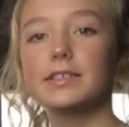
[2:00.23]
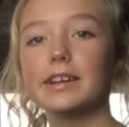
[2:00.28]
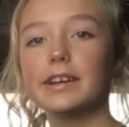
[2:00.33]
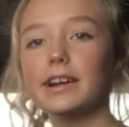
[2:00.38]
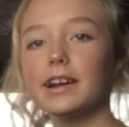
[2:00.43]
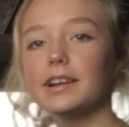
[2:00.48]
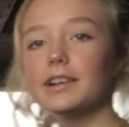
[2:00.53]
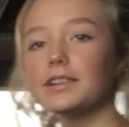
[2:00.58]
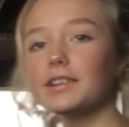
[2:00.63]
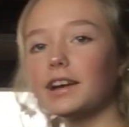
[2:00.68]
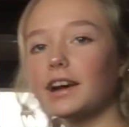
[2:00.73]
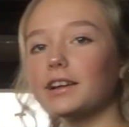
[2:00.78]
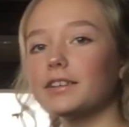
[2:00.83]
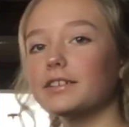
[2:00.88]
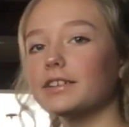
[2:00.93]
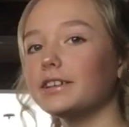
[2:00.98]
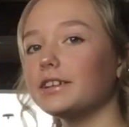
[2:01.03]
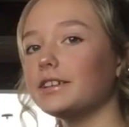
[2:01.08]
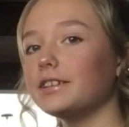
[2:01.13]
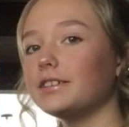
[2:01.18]
Say hi to
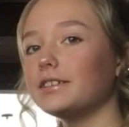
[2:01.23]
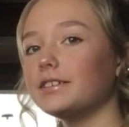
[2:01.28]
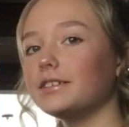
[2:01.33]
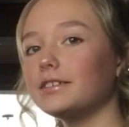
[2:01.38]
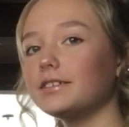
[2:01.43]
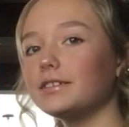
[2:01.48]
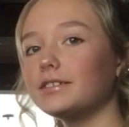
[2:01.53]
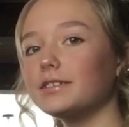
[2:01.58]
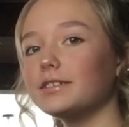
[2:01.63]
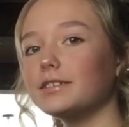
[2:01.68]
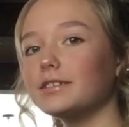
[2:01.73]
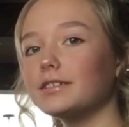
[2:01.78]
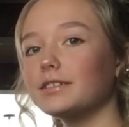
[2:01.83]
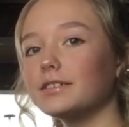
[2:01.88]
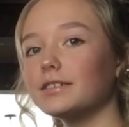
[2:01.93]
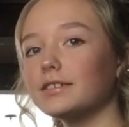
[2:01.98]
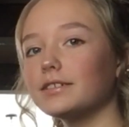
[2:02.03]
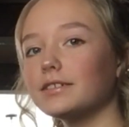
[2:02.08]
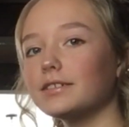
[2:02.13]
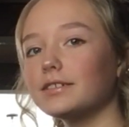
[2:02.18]
Tyree.
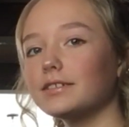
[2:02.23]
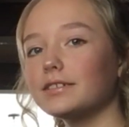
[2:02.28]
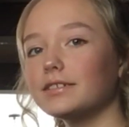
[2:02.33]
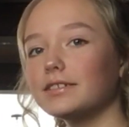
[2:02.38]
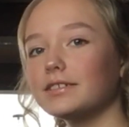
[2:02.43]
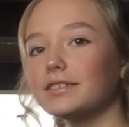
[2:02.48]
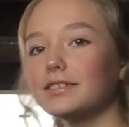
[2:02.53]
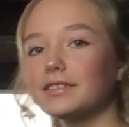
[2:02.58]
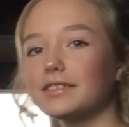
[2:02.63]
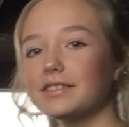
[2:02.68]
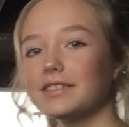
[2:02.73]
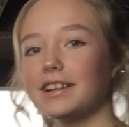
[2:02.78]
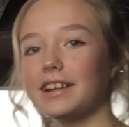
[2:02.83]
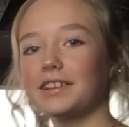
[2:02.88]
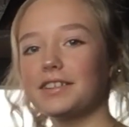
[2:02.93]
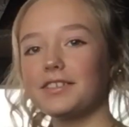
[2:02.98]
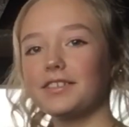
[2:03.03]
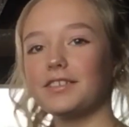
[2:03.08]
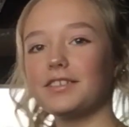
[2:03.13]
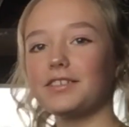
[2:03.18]
Hi.
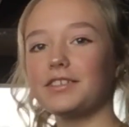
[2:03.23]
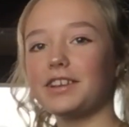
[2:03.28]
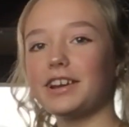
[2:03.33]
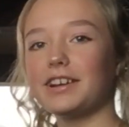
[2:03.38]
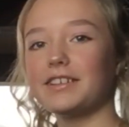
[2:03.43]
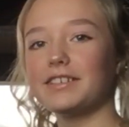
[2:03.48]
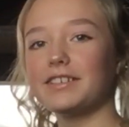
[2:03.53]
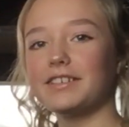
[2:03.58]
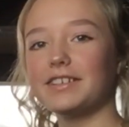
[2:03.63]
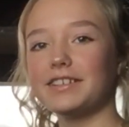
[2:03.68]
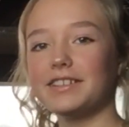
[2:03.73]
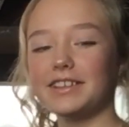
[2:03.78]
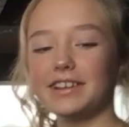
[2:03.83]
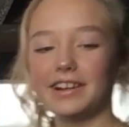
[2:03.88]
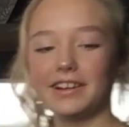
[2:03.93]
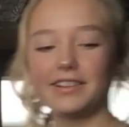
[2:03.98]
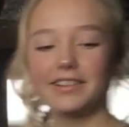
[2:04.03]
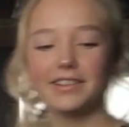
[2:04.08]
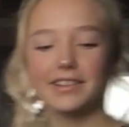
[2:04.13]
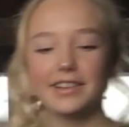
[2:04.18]
That's little Tyree right
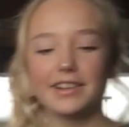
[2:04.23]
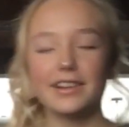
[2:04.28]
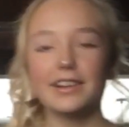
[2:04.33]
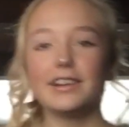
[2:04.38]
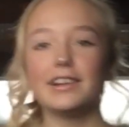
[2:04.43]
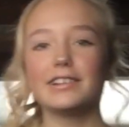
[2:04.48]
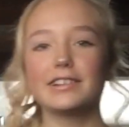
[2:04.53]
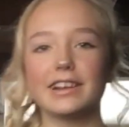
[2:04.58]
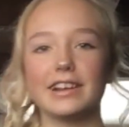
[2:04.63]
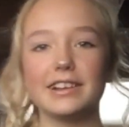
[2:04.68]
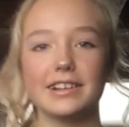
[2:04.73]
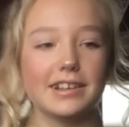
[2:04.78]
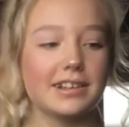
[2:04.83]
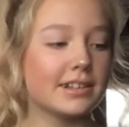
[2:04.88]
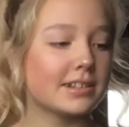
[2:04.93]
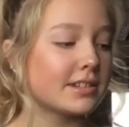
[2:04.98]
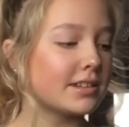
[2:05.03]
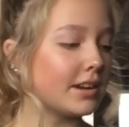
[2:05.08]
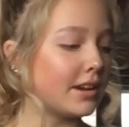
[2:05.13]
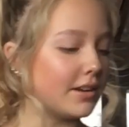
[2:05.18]
there. Okay,
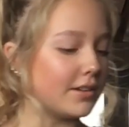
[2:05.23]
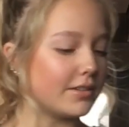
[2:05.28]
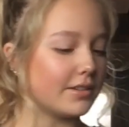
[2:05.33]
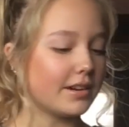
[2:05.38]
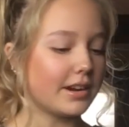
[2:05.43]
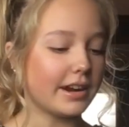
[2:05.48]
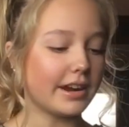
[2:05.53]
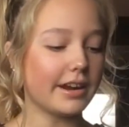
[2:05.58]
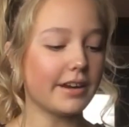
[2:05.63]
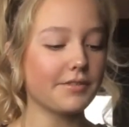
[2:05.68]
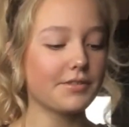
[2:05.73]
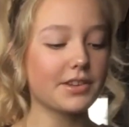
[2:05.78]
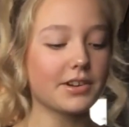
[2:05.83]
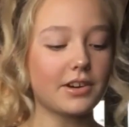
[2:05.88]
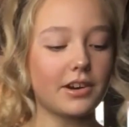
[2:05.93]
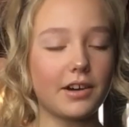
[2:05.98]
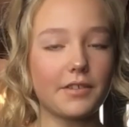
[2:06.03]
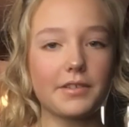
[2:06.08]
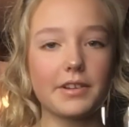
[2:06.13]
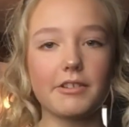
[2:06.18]
so I have the
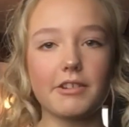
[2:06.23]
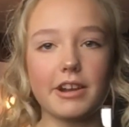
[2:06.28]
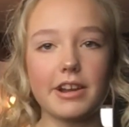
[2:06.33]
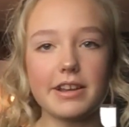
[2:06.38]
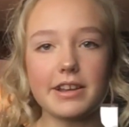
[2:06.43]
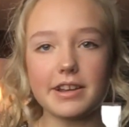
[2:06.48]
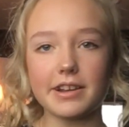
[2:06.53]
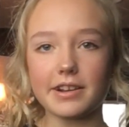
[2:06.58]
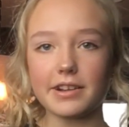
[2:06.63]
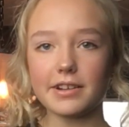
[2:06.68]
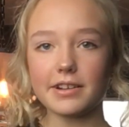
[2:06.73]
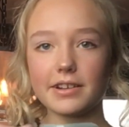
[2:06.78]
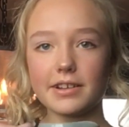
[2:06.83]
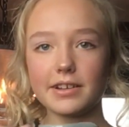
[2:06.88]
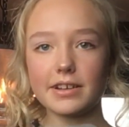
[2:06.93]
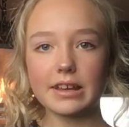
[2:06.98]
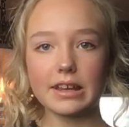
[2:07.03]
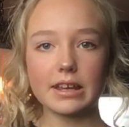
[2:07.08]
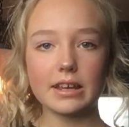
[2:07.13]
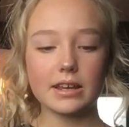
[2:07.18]
coffee right here.
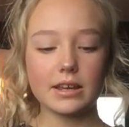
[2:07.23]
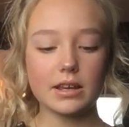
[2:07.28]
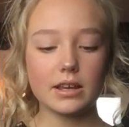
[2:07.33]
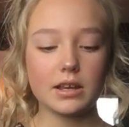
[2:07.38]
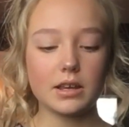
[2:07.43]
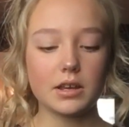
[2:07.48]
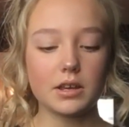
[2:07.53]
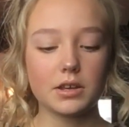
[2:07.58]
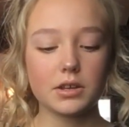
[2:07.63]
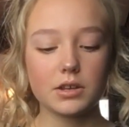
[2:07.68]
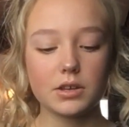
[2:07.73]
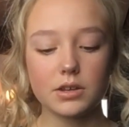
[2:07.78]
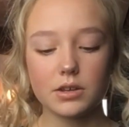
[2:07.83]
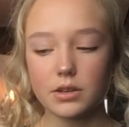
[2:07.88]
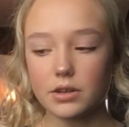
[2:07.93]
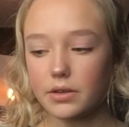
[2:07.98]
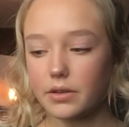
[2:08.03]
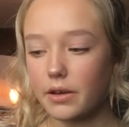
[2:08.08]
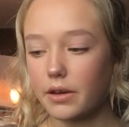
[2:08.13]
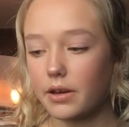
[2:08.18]

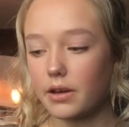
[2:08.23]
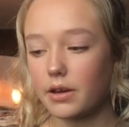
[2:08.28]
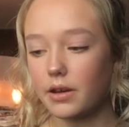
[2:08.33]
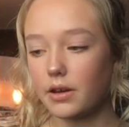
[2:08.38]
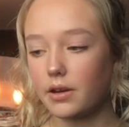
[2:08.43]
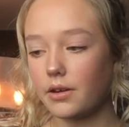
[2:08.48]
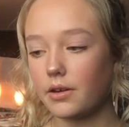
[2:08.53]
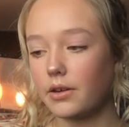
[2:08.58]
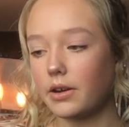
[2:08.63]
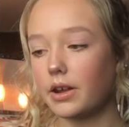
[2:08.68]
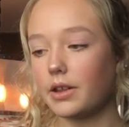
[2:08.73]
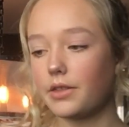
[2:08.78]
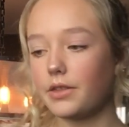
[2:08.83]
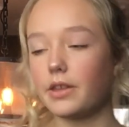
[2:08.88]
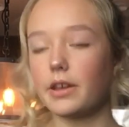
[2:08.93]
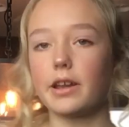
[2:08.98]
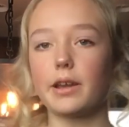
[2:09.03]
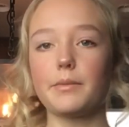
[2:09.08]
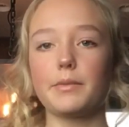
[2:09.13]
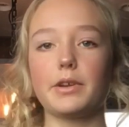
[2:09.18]
So I
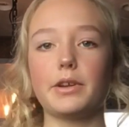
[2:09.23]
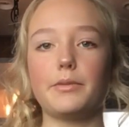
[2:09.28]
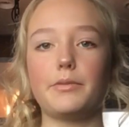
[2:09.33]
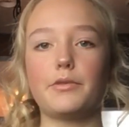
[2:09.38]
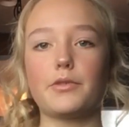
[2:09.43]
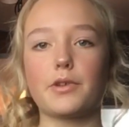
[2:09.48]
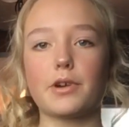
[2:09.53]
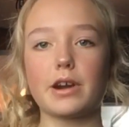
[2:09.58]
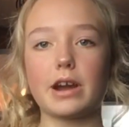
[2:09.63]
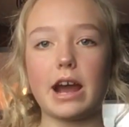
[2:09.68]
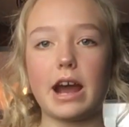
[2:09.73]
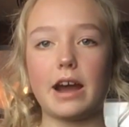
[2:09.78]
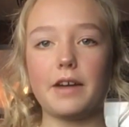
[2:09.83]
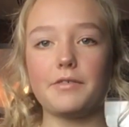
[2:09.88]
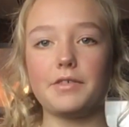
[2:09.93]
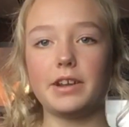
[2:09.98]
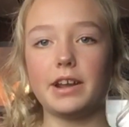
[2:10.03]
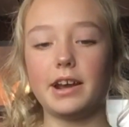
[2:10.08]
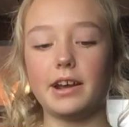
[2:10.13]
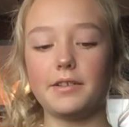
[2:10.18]
think I'm gonna pour
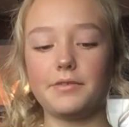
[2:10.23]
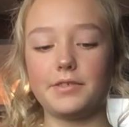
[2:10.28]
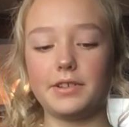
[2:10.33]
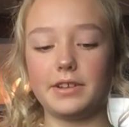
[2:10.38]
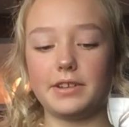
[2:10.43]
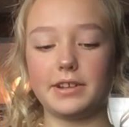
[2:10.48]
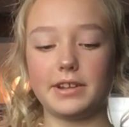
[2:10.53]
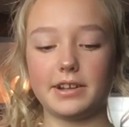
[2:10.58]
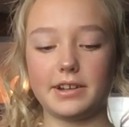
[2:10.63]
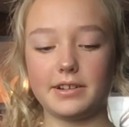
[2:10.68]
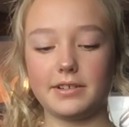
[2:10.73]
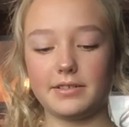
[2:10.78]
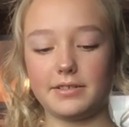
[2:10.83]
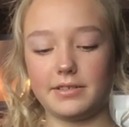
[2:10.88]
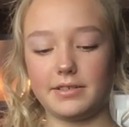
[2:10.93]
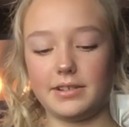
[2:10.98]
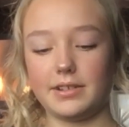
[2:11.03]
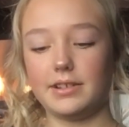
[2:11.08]
half and half in there.